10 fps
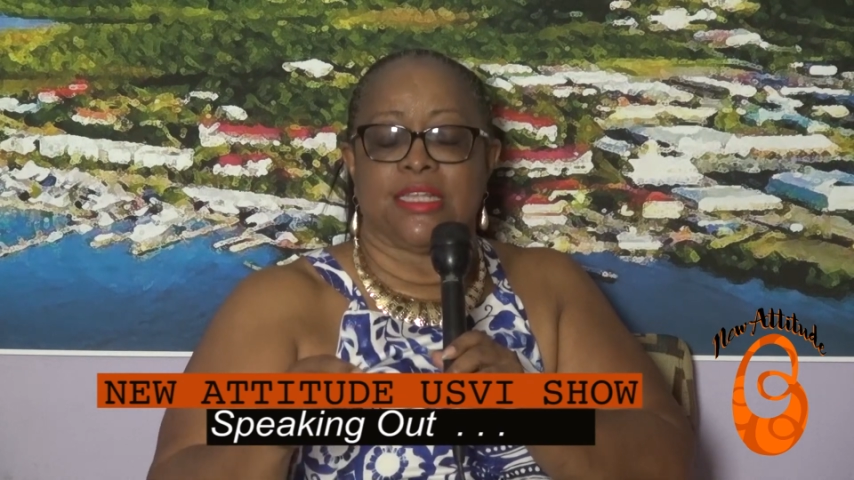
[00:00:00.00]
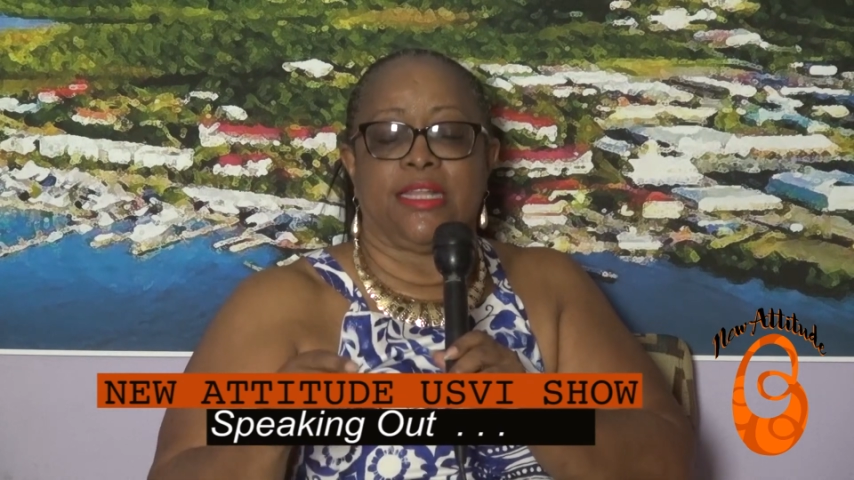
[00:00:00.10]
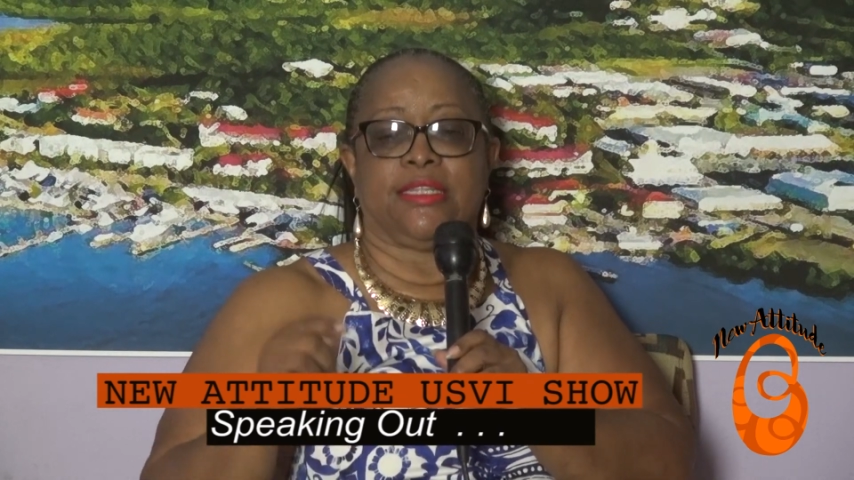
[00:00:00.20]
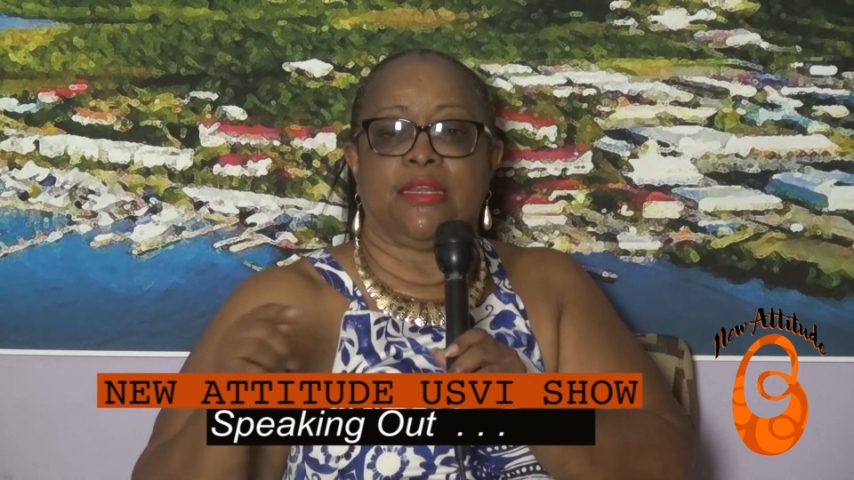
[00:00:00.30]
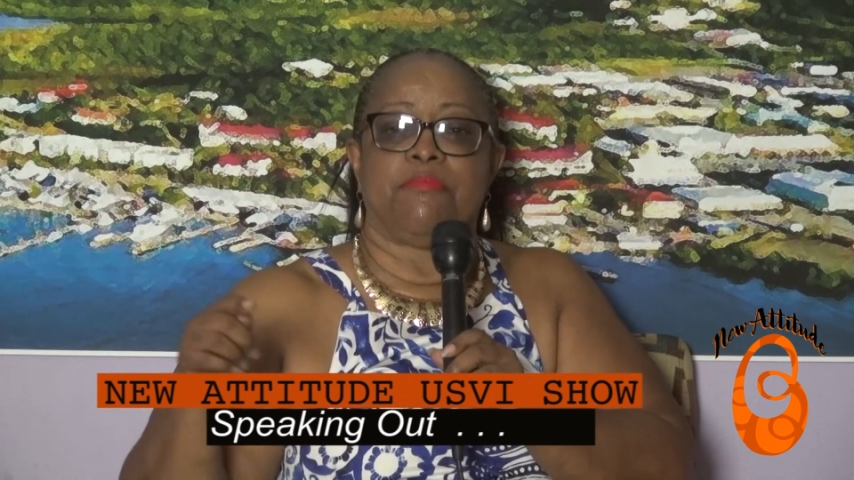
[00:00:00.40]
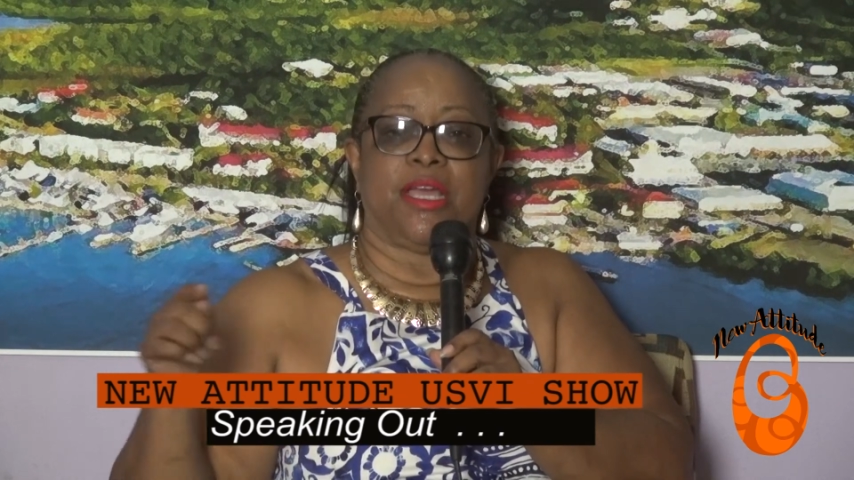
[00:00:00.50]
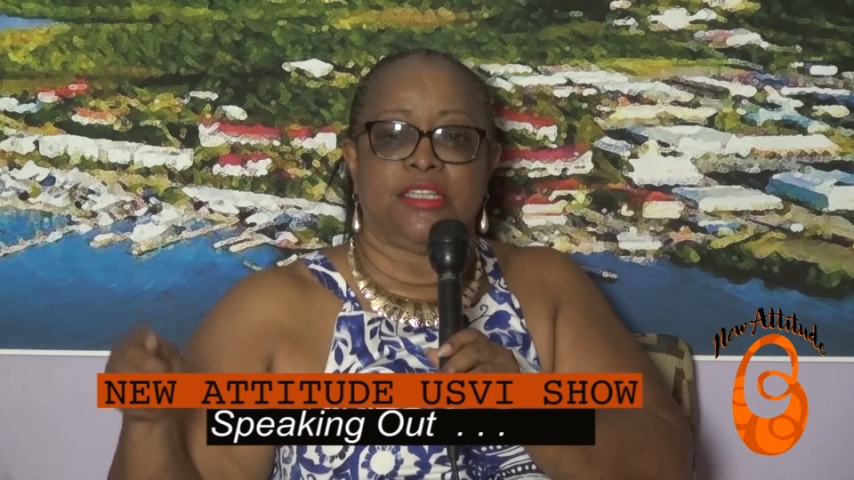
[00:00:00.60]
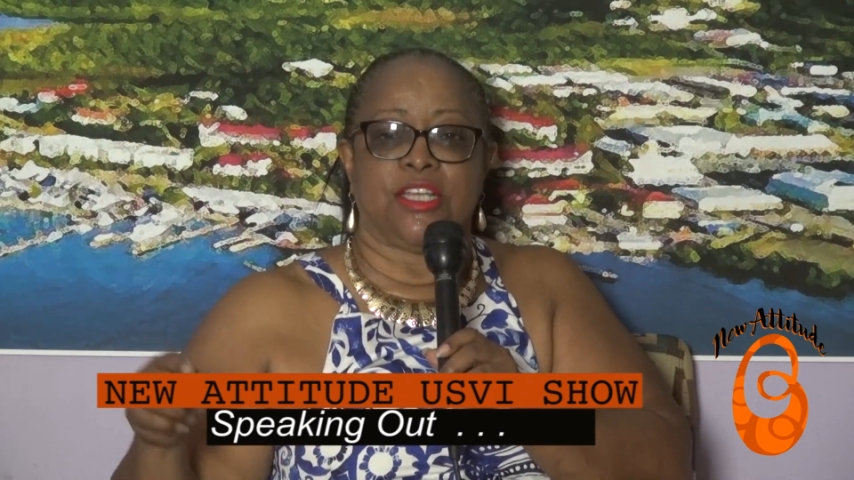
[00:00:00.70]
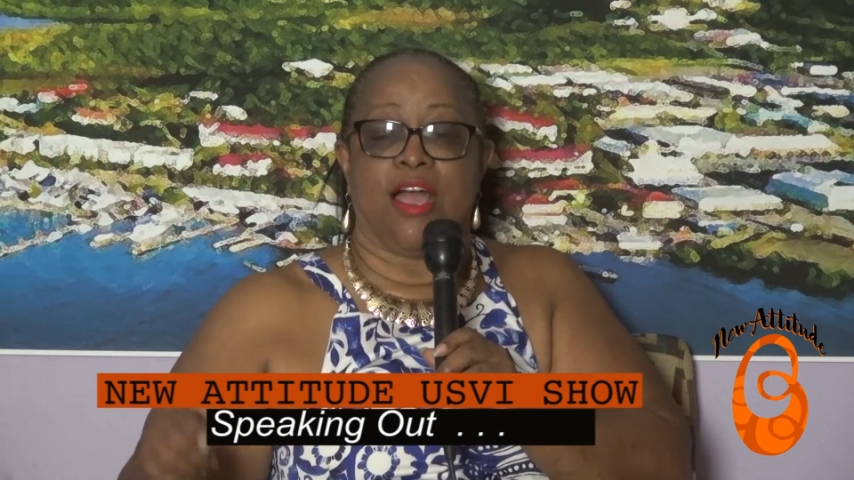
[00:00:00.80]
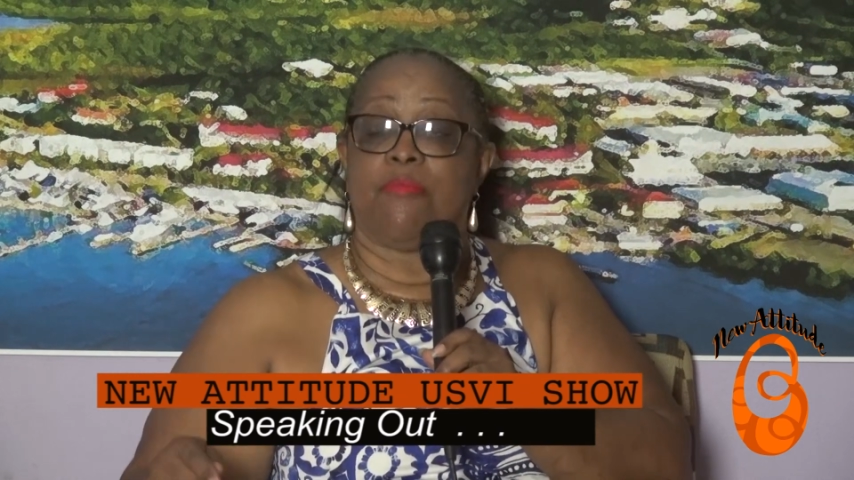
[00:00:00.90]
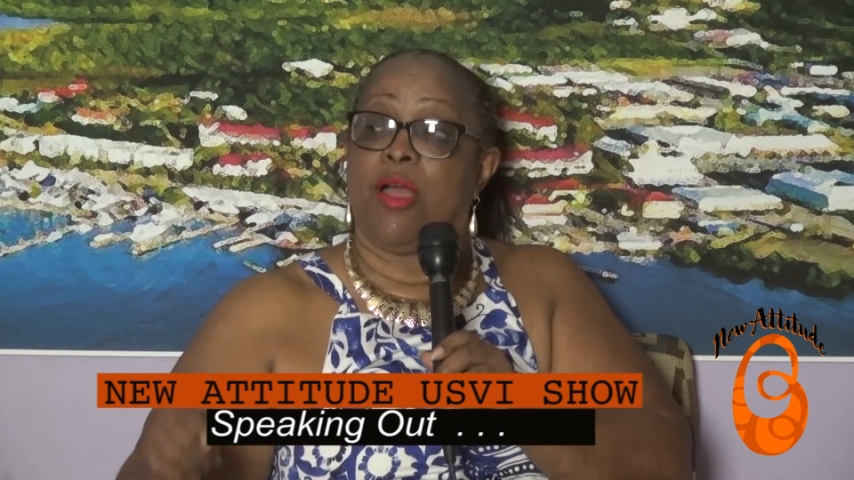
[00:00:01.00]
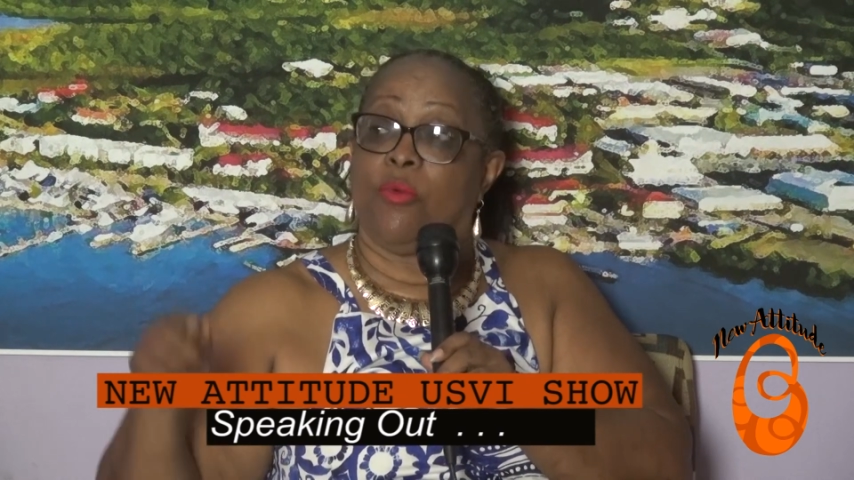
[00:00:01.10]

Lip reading: I did my job,